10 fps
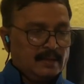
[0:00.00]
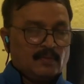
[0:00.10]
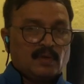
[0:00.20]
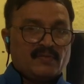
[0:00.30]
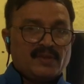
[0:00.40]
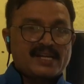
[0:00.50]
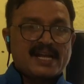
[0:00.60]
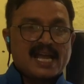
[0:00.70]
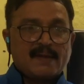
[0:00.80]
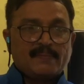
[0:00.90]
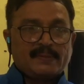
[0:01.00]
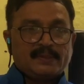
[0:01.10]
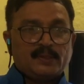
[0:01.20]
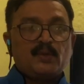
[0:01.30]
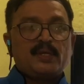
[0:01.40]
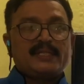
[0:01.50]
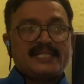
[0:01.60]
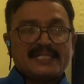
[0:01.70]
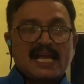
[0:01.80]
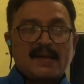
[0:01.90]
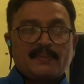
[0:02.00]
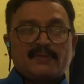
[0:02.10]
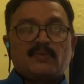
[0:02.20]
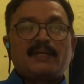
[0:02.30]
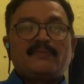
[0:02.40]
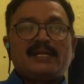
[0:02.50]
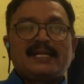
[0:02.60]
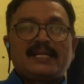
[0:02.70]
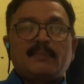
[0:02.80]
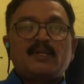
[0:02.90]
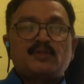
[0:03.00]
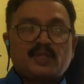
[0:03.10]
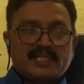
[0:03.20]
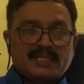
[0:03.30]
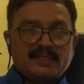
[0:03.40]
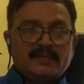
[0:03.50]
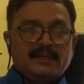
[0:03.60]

1 week gap. During this gap, the woman will get menstruation.